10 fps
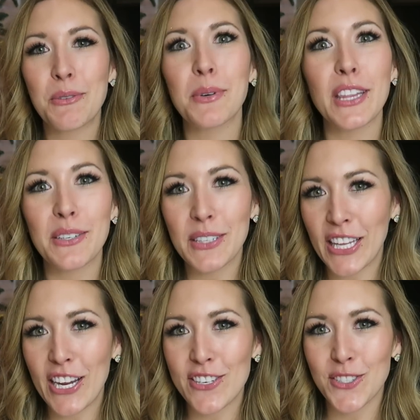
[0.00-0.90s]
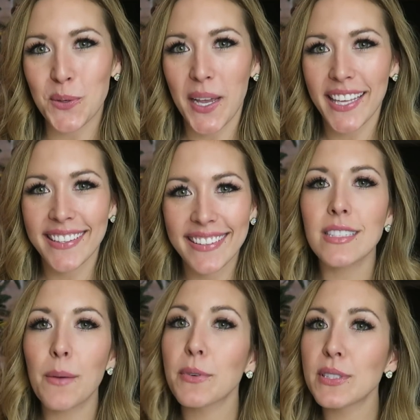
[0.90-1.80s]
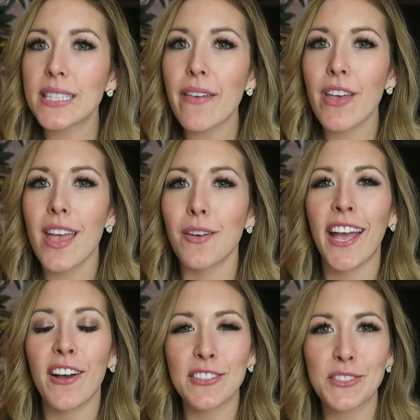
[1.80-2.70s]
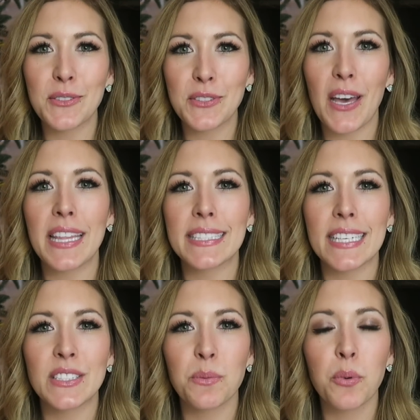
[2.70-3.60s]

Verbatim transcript: would really, really enjoy. Number seven, I also saw this. It's a